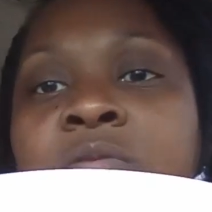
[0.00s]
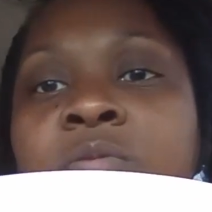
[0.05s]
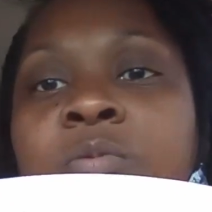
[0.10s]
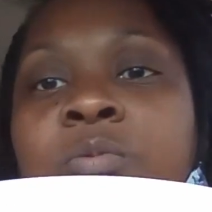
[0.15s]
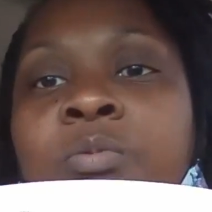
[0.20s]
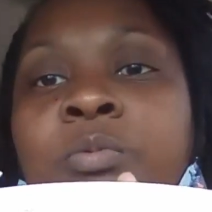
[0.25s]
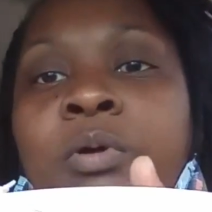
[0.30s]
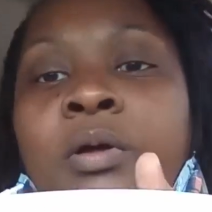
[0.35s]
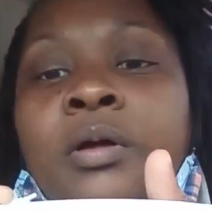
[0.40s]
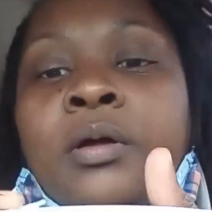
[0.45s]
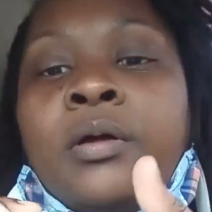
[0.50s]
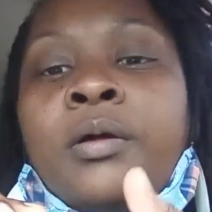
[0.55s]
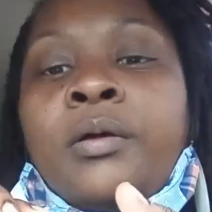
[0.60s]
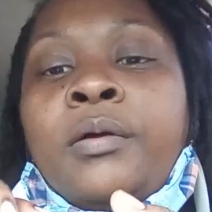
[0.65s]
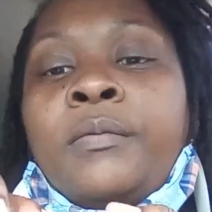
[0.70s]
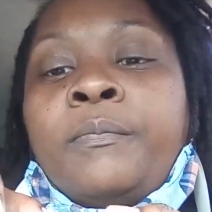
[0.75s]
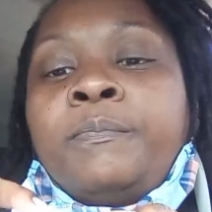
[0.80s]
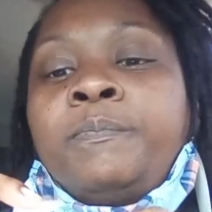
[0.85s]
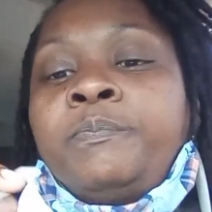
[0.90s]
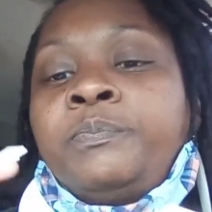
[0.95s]
to
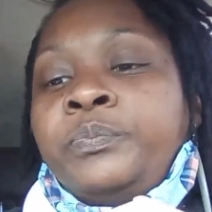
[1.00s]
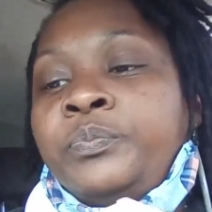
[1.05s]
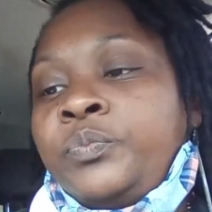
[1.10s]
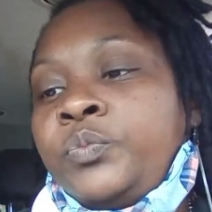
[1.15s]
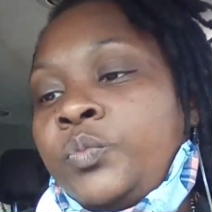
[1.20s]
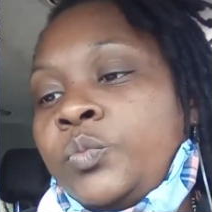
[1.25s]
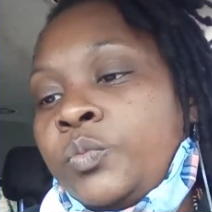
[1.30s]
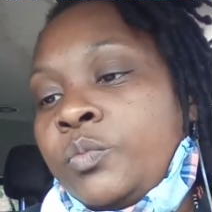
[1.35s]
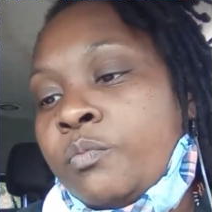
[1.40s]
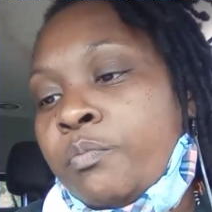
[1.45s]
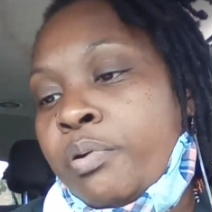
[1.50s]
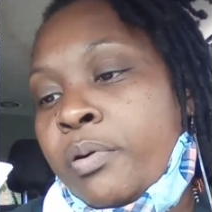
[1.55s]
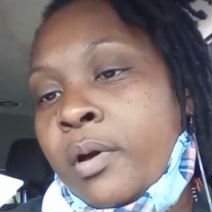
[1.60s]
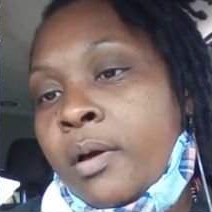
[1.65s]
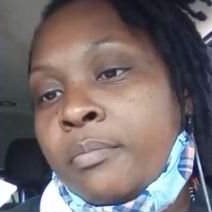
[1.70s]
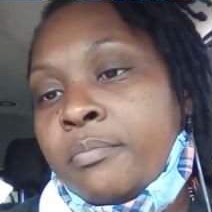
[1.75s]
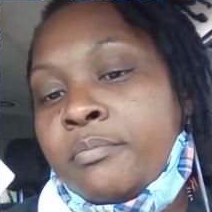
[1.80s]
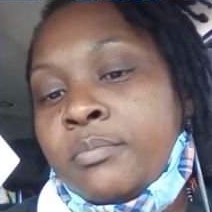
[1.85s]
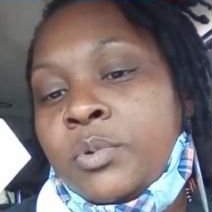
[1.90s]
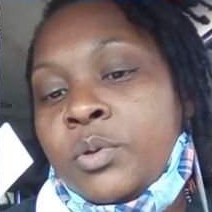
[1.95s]

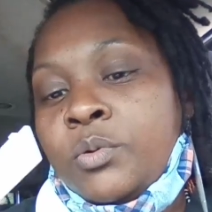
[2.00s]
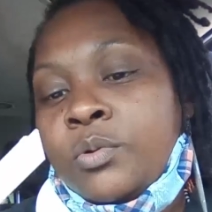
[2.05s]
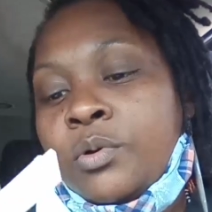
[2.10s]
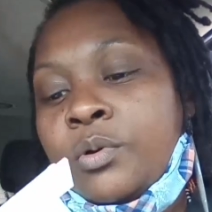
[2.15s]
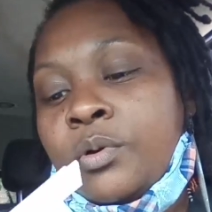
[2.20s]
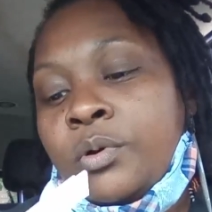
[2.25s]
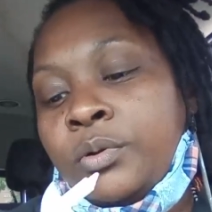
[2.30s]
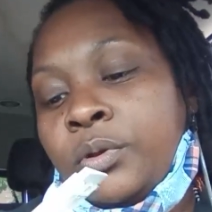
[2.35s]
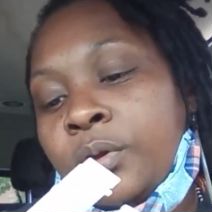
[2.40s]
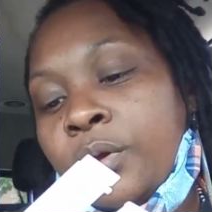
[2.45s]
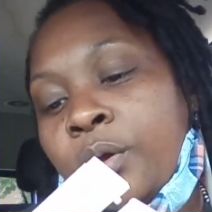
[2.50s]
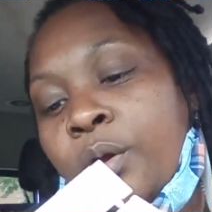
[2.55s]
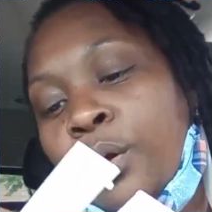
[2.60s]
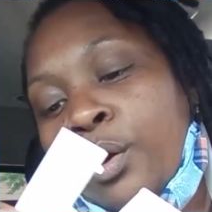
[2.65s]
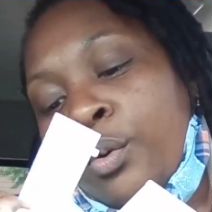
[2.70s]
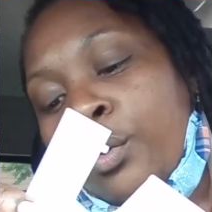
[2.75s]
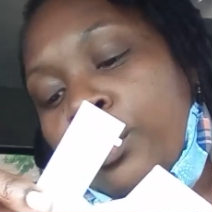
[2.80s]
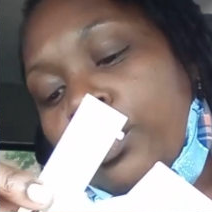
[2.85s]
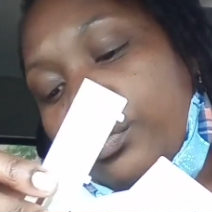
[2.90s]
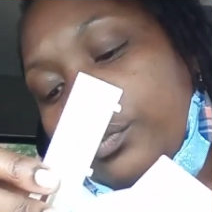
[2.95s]
pump milk on the
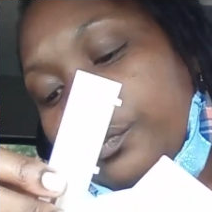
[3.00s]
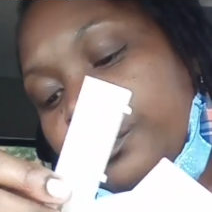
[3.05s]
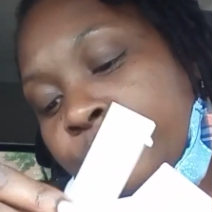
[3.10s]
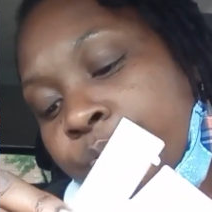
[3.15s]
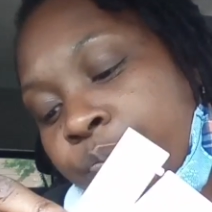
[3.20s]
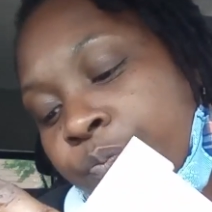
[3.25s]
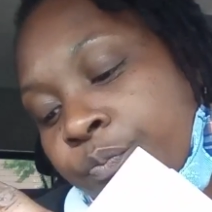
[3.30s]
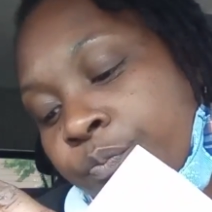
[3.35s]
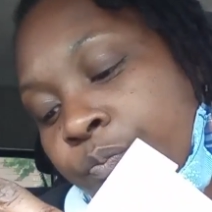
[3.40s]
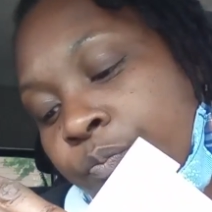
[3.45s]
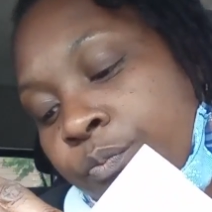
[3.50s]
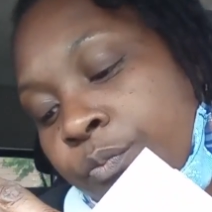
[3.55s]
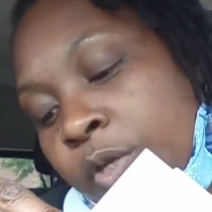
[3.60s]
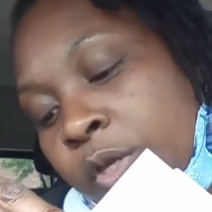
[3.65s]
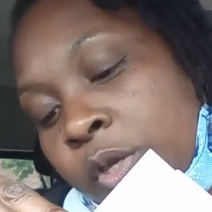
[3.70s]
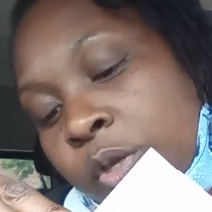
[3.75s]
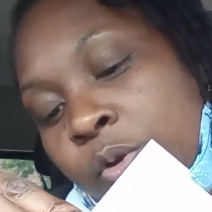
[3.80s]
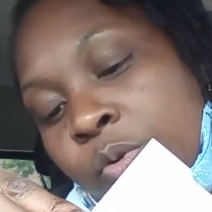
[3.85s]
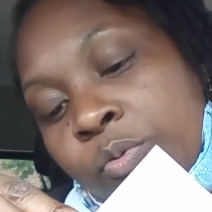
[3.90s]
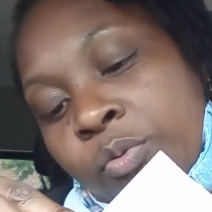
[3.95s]
go.
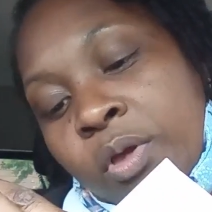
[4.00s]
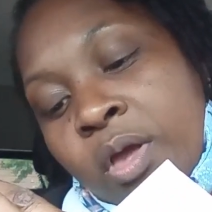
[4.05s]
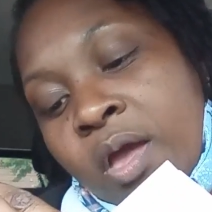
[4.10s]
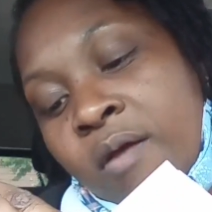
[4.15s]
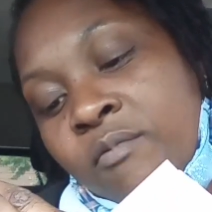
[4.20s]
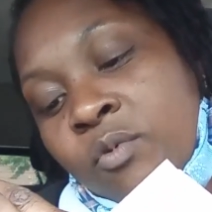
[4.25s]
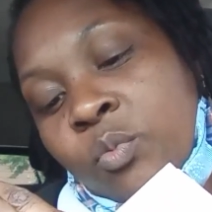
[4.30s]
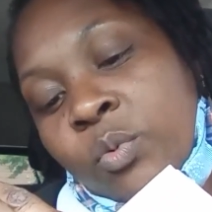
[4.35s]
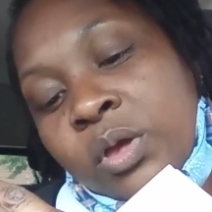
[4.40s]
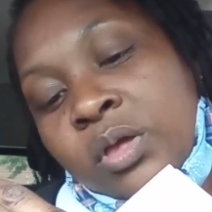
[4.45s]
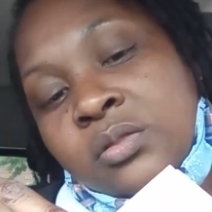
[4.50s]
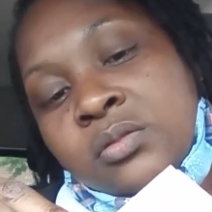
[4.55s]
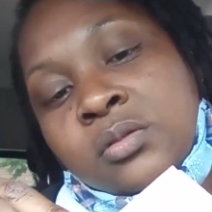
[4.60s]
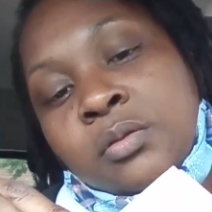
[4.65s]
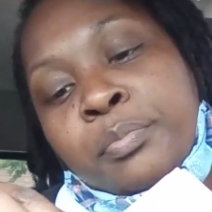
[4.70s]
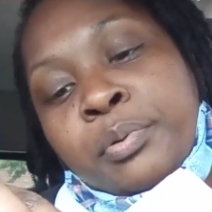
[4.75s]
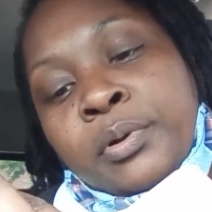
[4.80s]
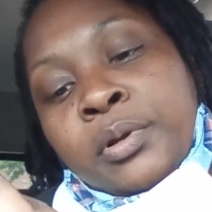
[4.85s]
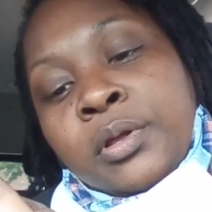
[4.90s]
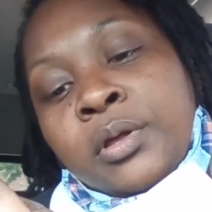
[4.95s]
If you don't have a way to
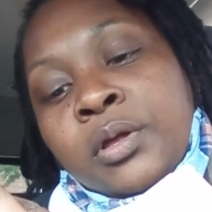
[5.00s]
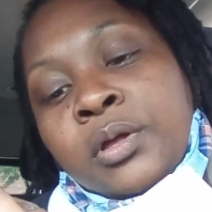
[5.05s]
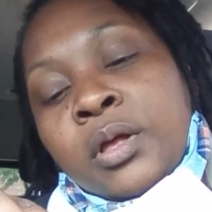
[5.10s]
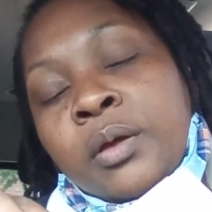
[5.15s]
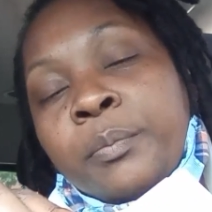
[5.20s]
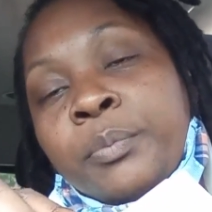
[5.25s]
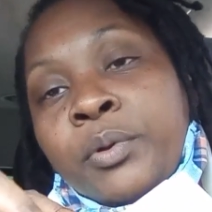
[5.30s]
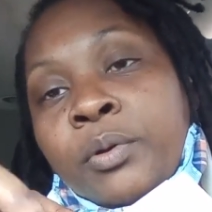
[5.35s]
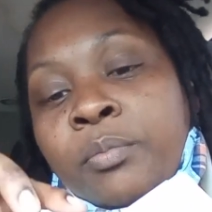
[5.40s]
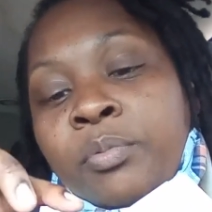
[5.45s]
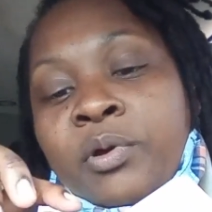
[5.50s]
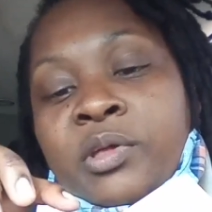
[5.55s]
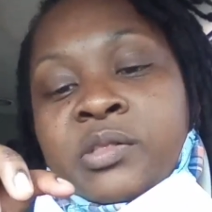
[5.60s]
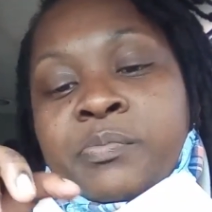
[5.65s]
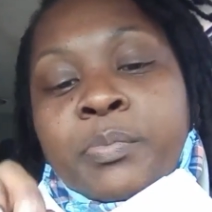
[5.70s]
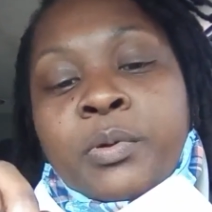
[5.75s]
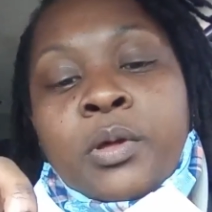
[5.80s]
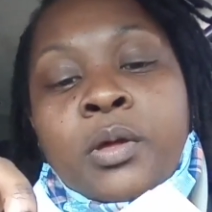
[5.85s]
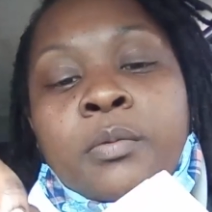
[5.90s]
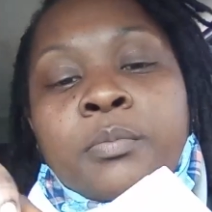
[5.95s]
plug up your breast
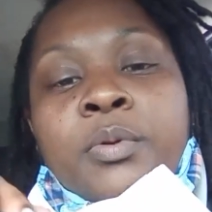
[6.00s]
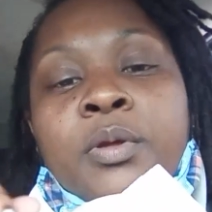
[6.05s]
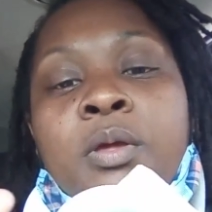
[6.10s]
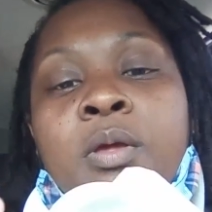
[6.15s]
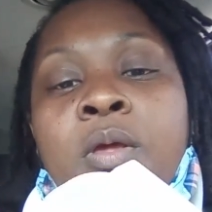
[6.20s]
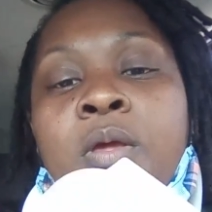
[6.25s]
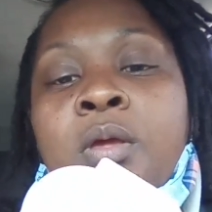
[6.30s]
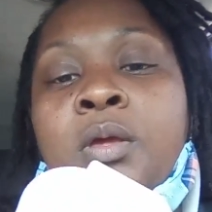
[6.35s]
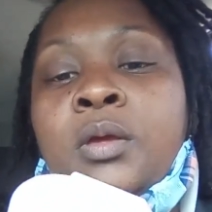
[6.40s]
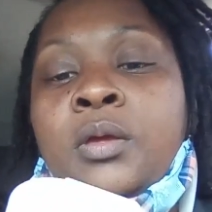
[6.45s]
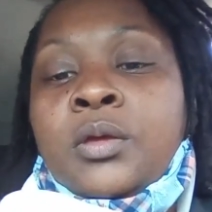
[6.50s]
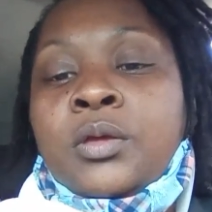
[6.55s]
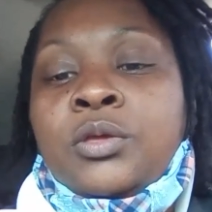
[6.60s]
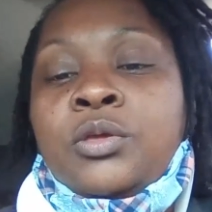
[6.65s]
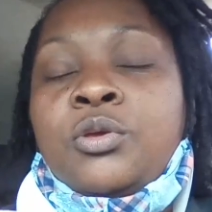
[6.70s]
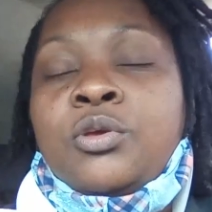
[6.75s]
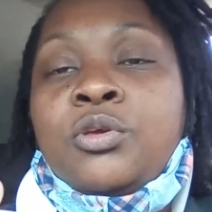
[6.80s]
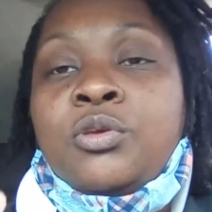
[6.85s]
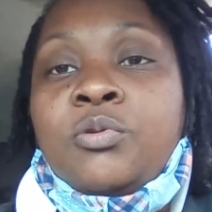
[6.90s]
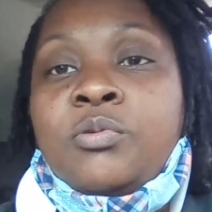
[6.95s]
pump,
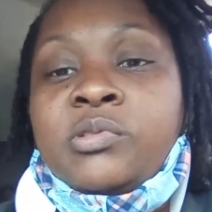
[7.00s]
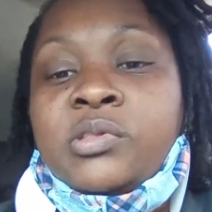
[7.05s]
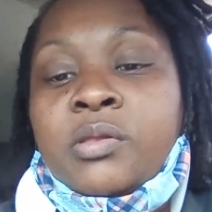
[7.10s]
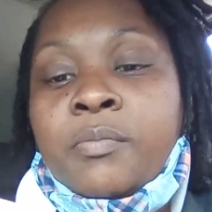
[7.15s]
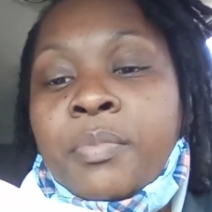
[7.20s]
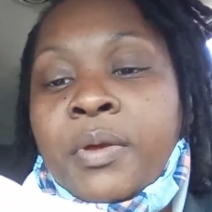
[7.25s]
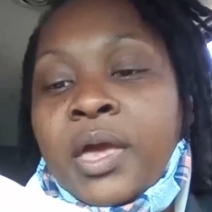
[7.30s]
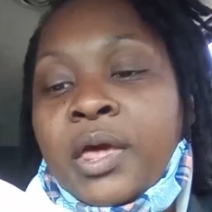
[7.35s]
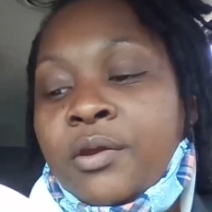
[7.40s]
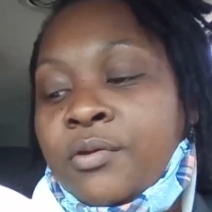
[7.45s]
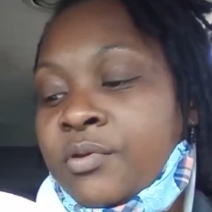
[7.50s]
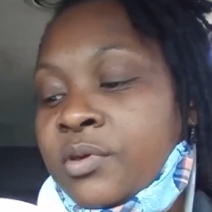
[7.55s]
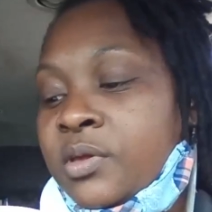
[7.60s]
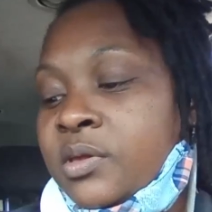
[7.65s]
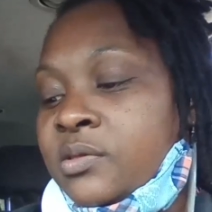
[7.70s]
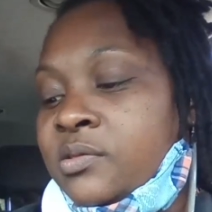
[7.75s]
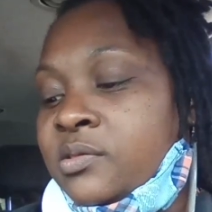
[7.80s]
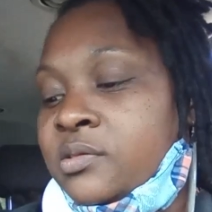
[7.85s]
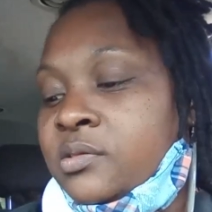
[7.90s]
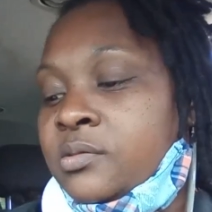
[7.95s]
you can use the
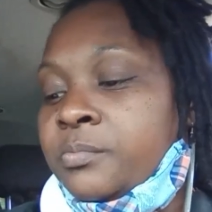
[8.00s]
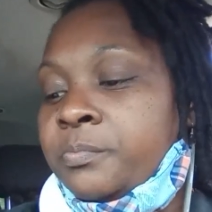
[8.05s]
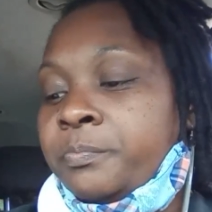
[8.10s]
batteries.